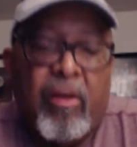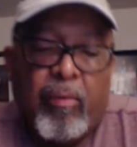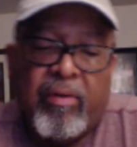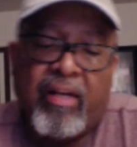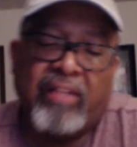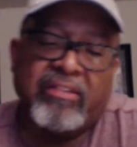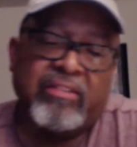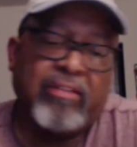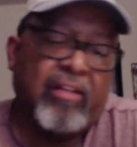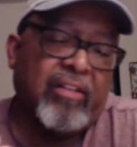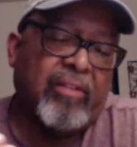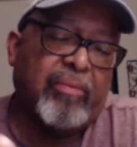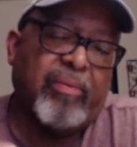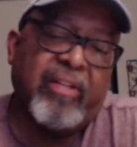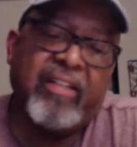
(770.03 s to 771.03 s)
When I
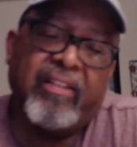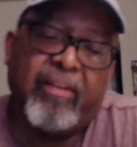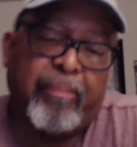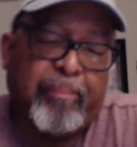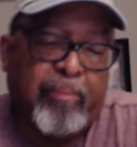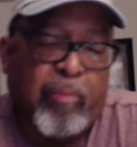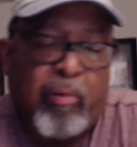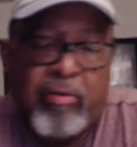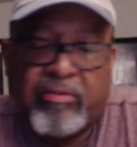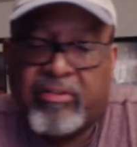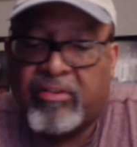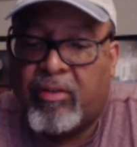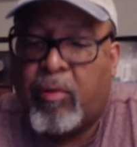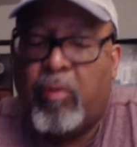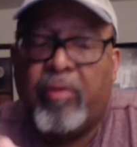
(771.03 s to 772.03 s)
started reading the
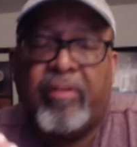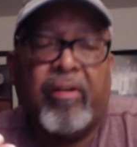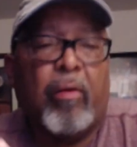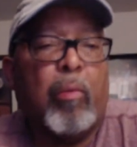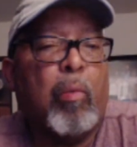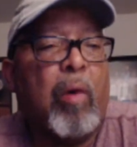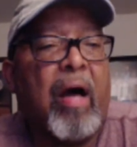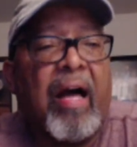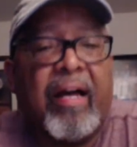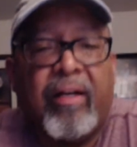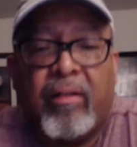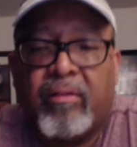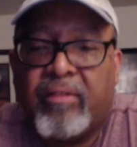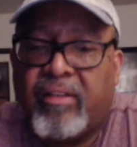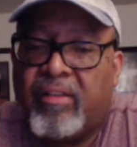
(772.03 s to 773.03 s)
works of Cornel
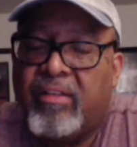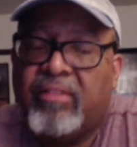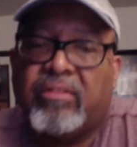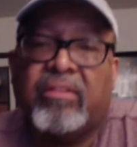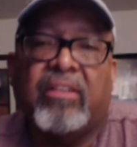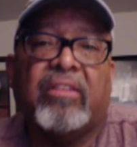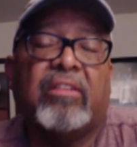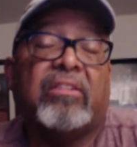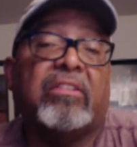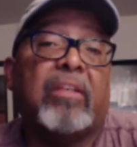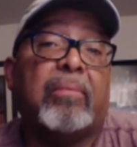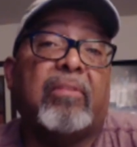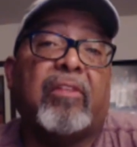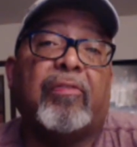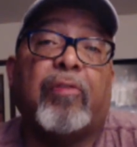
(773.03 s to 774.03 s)
Wilde and listening to
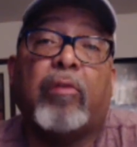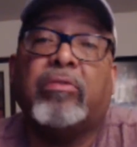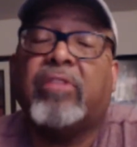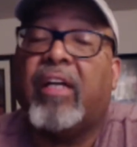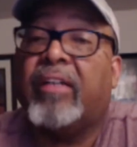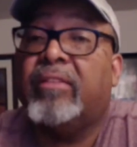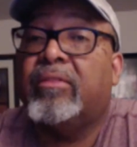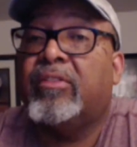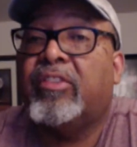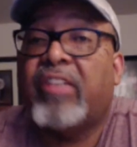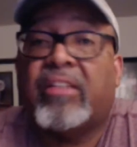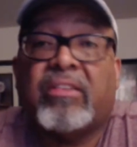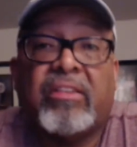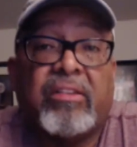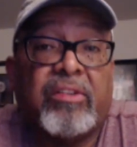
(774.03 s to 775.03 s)
some of the folks like
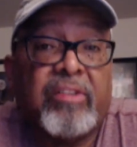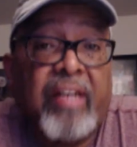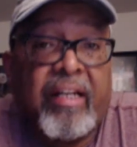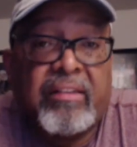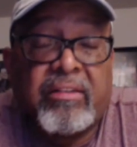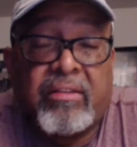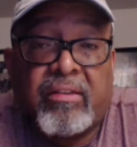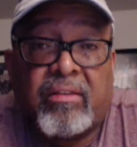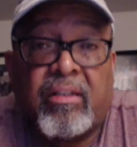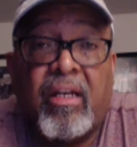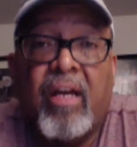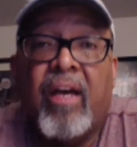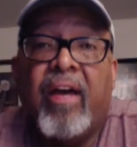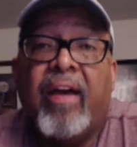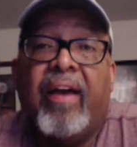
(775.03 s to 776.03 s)
Jesse Jackson
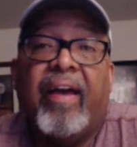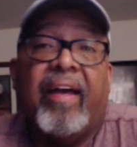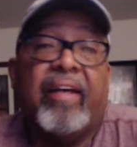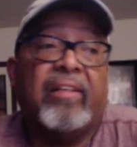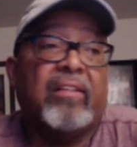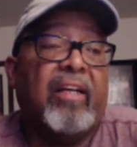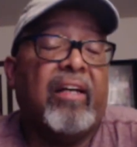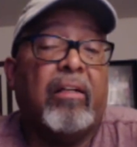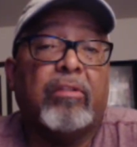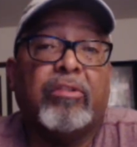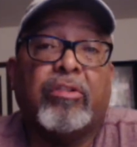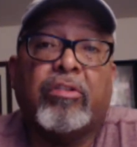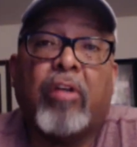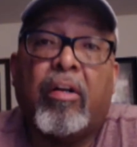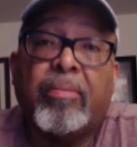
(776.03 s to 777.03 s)
and Al
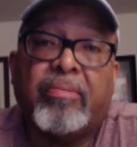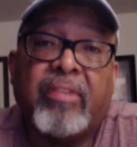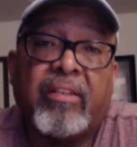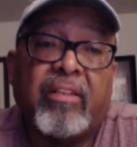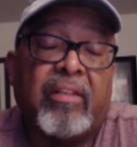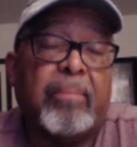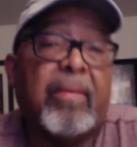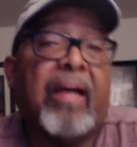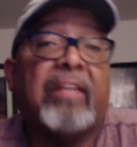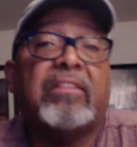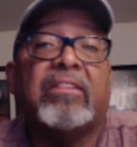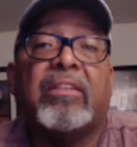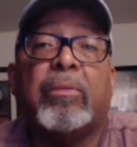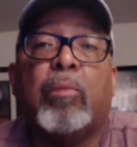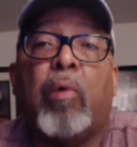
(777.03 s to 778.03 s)
Sharpton and
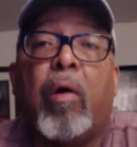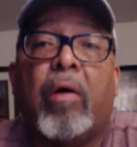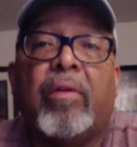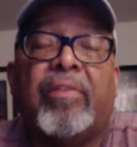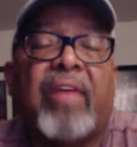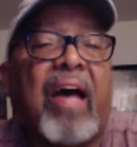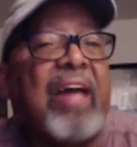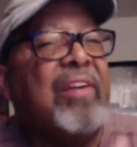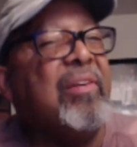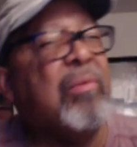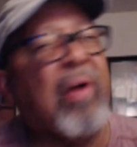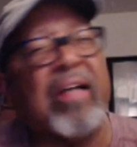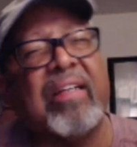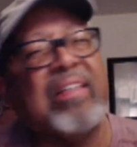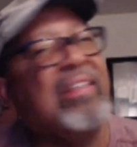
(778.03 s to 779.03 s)
Maxine Waters, I
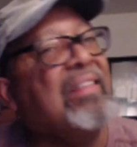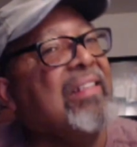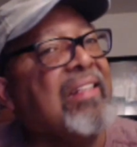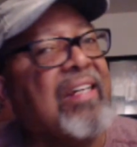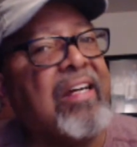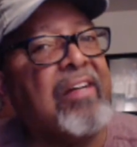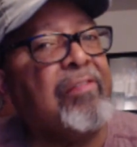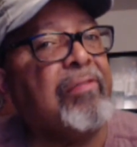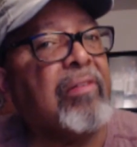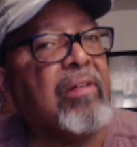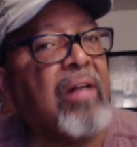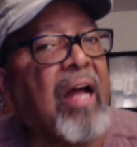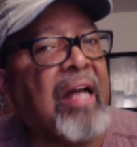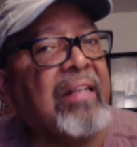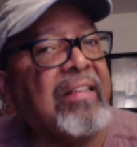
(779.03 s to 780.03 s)
knew I could
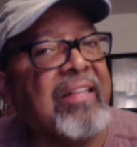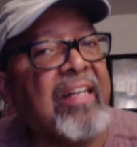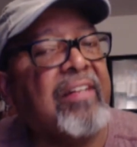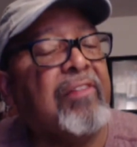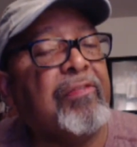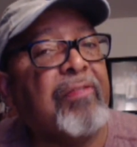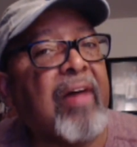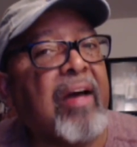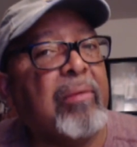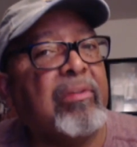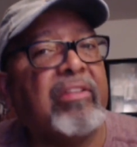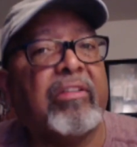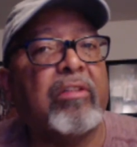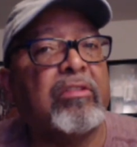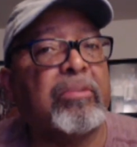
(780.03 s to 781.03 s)
never identify
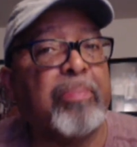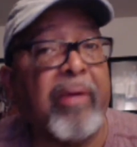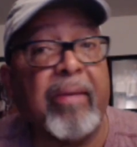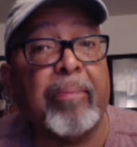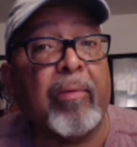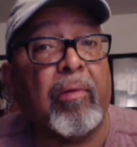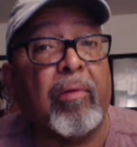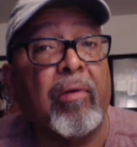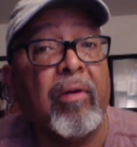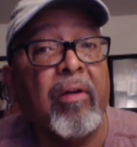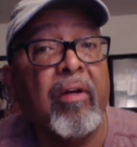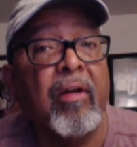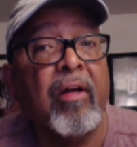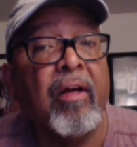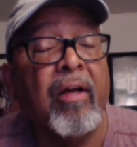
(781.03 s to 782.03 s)
with those people,
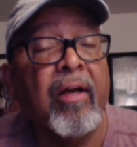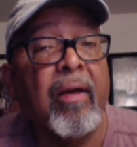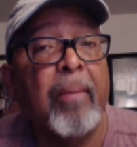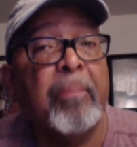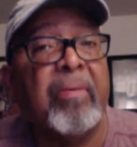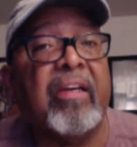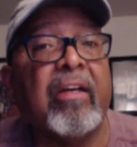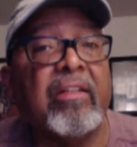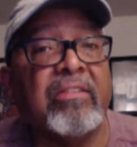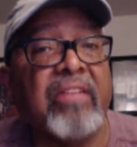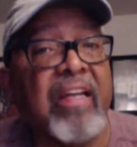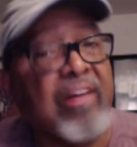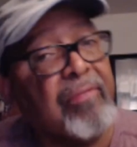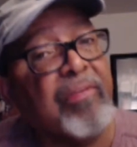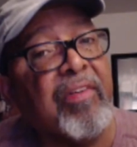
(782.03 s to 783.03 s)

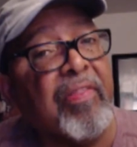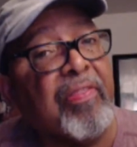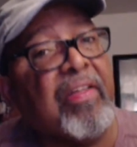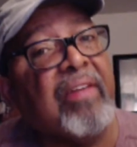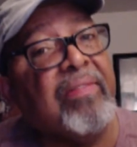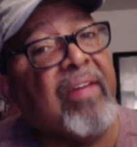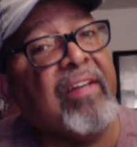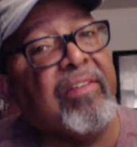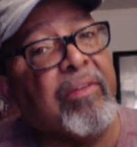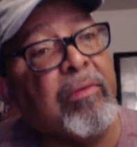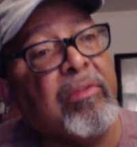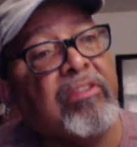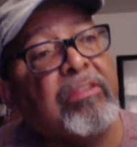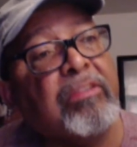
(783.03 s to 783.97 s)
because everything they do